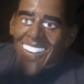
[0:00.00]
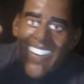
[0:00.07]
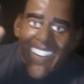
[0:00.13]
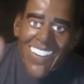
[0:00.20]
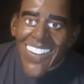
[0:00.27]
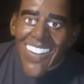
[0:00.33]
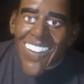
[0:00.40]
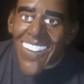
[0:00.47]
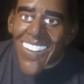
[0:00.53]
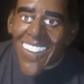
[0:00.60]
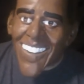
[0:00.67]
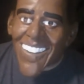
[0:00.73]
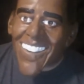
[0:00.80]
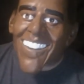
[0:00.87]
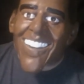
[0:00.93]
I'm
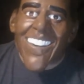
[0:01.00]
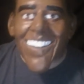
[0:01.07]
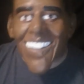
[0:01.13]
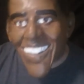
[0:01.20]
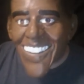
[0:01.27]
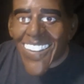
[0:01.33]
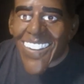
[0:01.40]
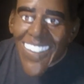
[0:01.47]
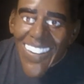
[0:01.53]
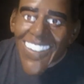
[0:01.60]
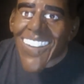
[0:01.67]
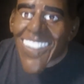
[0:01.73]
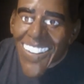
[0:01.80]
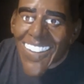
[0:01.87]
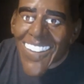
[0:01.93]
Obama, and I approve
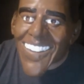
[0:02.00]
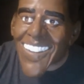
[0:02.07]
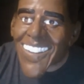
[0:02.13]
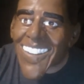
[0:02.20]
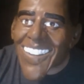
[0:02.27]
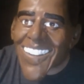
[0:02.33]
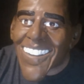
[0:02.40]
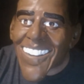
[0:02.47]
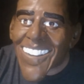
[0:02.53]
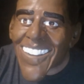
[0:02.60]
this message.